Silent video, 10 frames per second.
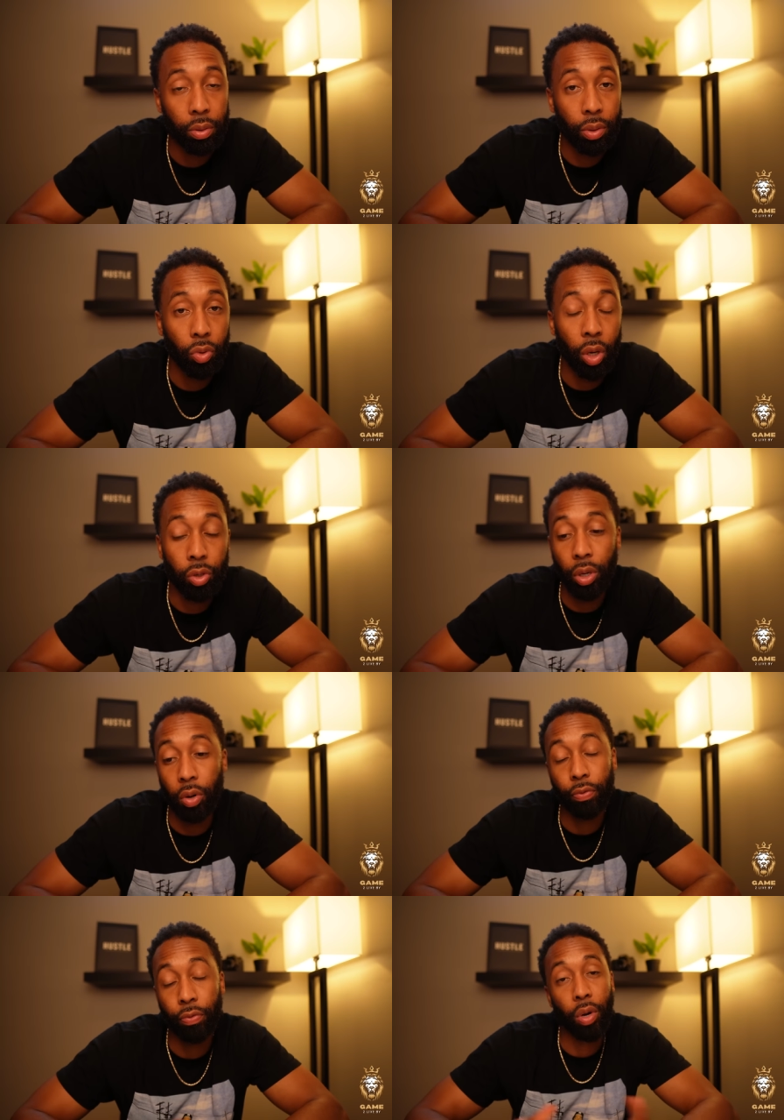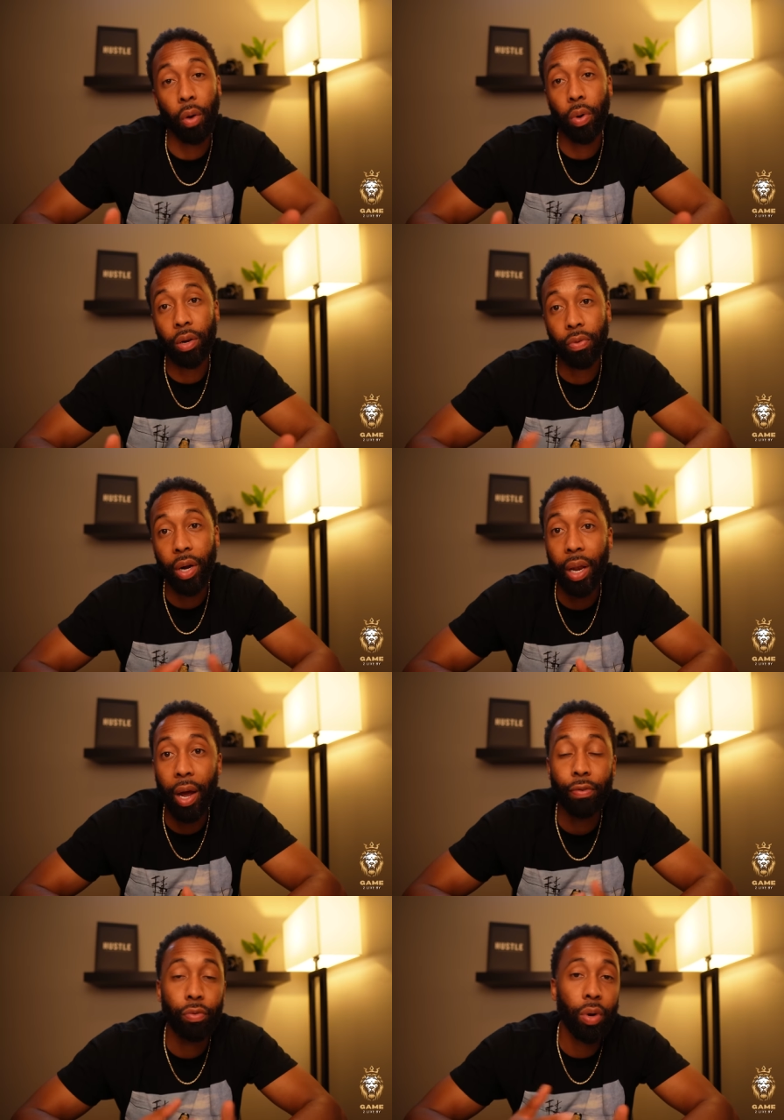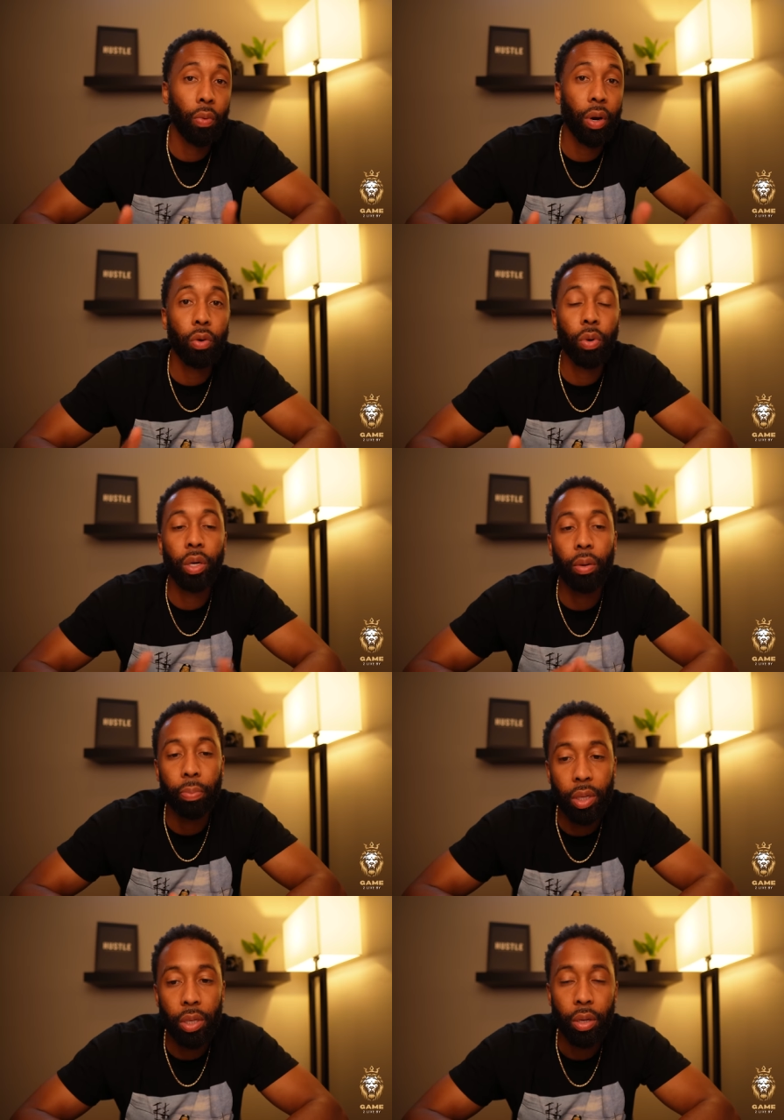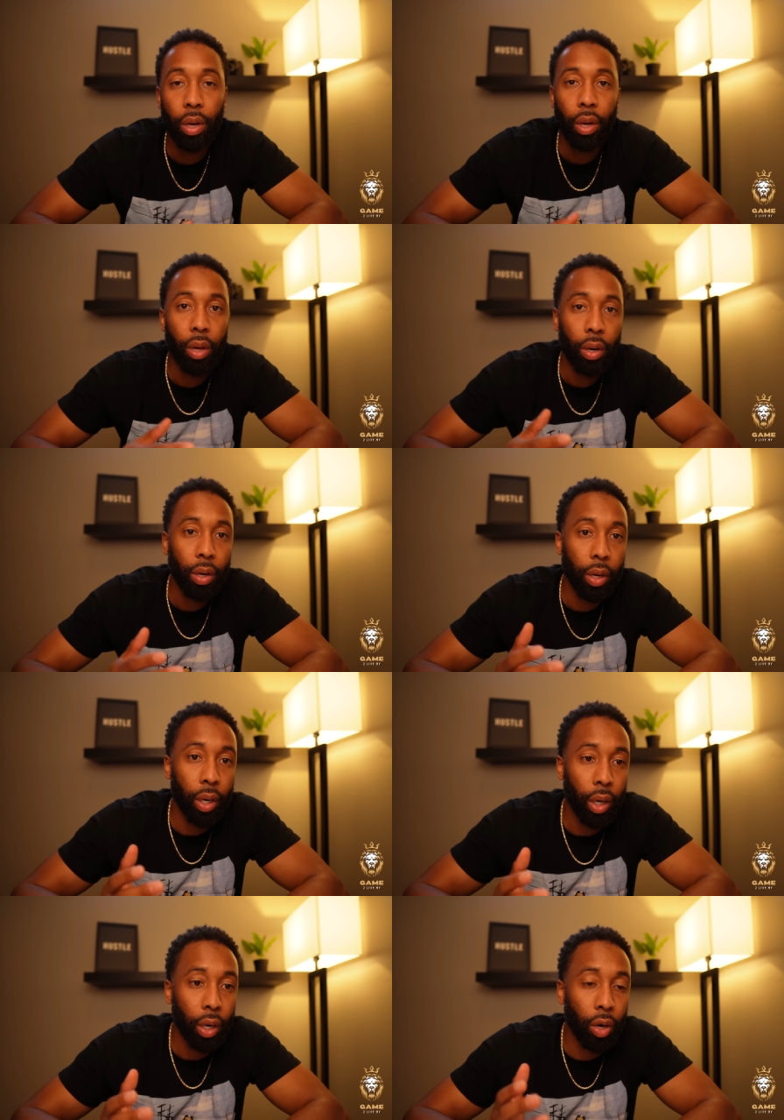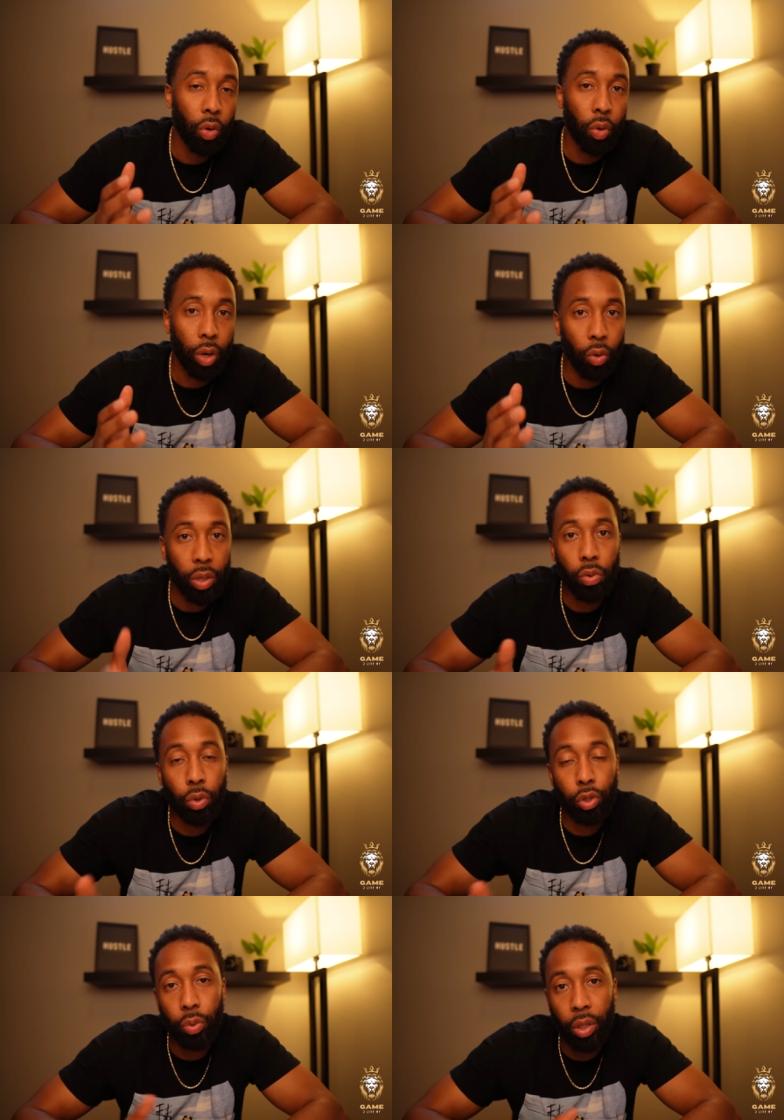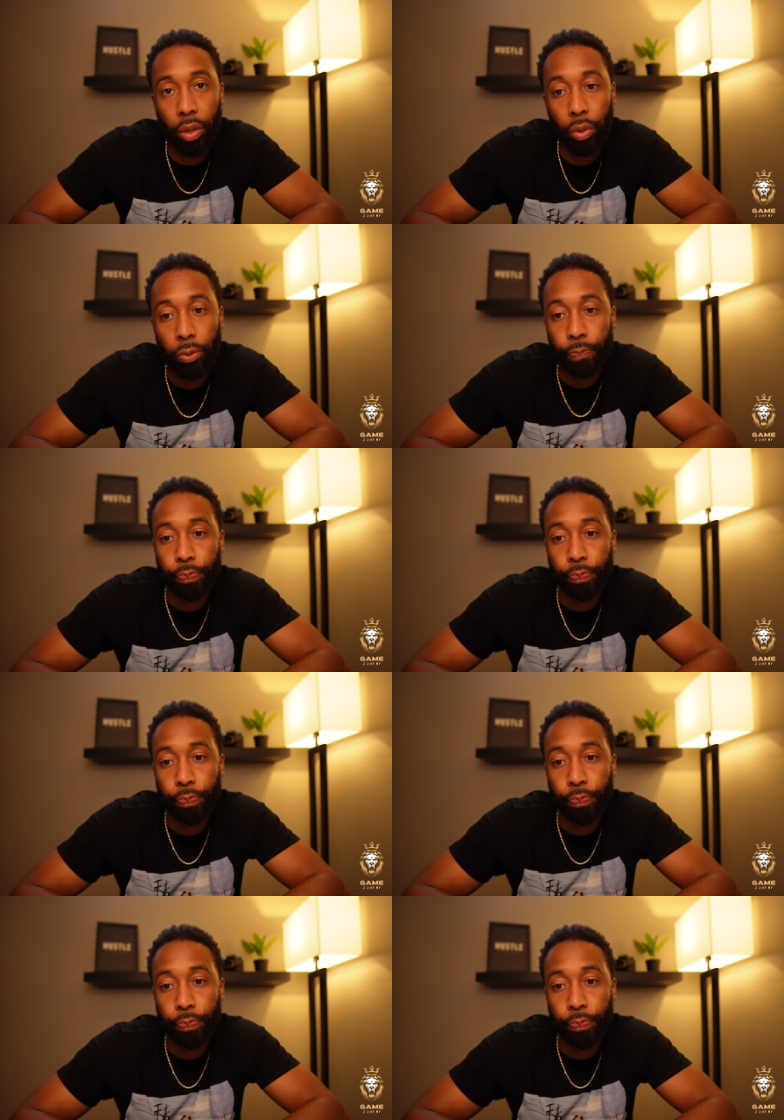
You know, so if you're not ready for that life, if you're not ready to really compete and, and go go eat what you kill,